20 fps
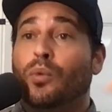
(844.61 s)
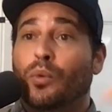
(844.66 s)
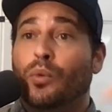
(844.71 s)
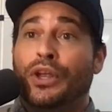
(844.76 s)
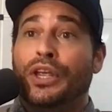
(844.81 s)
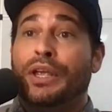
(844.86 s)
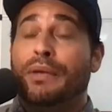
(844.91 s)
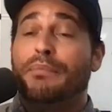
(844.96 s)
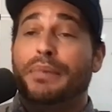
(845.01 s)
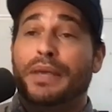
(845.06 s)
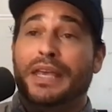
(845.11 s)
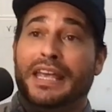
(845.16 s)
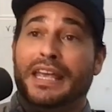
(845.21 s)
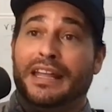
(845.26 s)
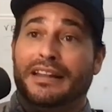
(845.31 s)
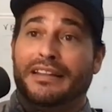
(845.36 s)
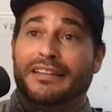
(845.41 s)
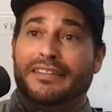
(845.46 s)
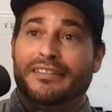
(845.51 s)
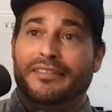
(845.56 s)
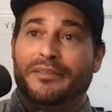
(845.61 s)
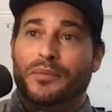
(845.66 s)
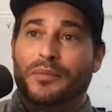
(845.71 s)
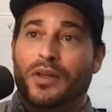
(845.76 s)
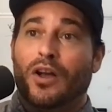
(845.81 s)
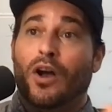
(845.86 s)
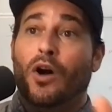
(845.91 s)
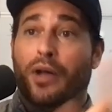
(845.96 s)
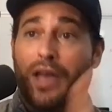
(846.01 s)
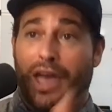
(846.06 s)
repeat.
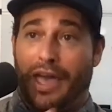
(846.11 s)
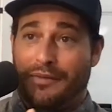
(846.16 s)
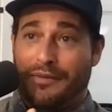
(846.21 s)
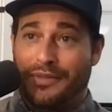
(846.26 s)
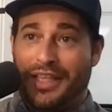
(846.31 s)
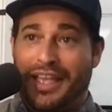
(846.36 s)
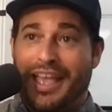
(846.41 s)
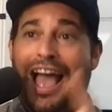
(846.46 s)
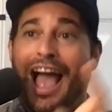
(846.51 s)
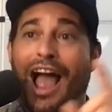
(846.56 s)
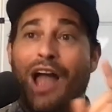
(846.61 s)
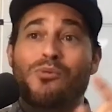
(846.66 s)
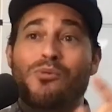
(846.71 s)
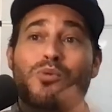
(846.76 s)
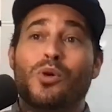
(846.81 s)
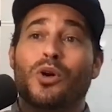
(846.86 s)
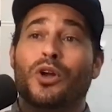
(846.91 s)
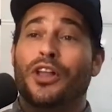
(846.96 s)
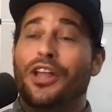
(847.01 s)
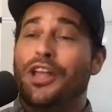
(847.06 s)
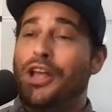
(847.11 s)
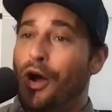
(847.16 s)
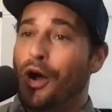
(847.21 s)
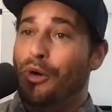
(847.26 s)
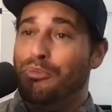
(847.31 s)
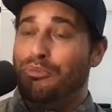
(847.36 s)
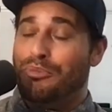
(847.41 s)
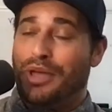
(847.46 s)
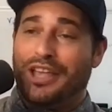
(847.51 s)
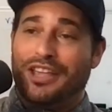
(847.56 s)
Okay, I really
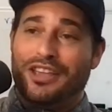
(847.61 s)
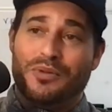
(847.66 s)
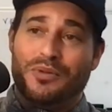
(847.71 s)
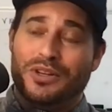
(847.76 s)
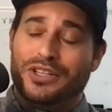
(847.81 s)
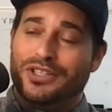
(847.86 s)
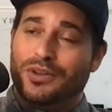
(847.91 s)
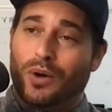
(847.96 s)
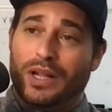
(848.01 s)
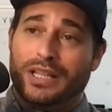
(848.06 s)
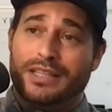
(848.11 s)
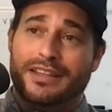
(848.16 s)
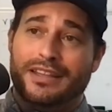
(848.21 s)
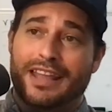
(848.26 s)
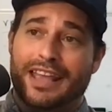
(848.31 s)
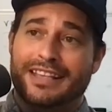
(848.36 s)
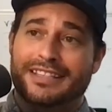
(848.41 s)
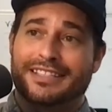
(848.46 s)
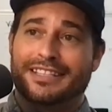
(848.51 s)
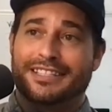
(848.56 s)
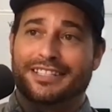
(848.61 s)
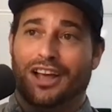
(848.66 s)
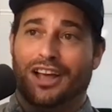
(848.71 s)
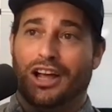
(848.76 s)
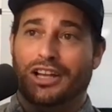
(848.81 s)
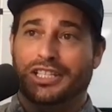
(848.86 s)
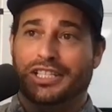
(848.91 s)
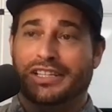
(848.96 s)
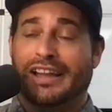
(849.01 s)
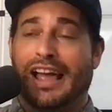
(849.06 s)
hope that you enjoyed today's
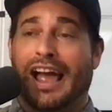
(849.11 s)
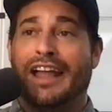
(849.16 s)
discussion.